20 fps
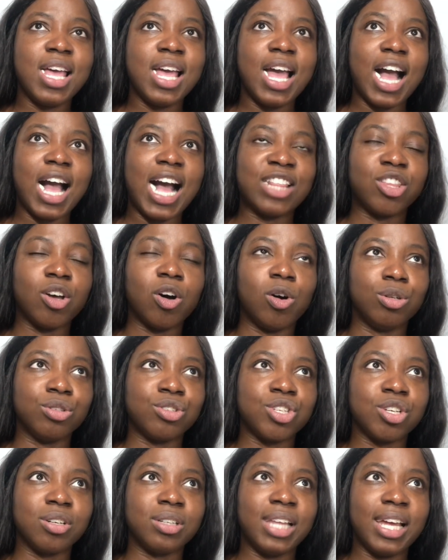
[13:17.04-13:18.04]
at the
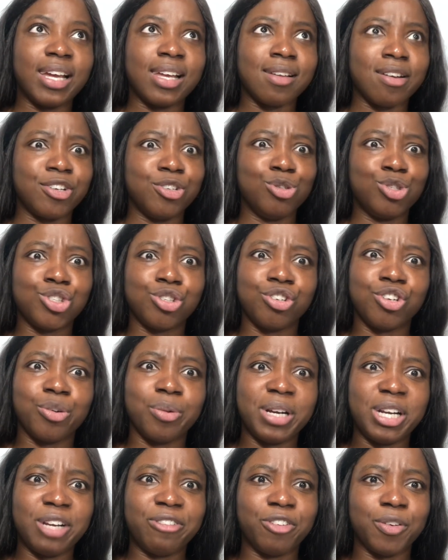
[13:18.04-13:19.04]
altar, like, are you sure you're
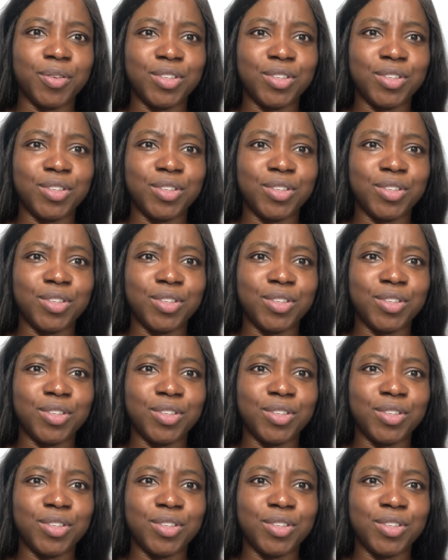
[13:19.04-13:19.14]
ready for her?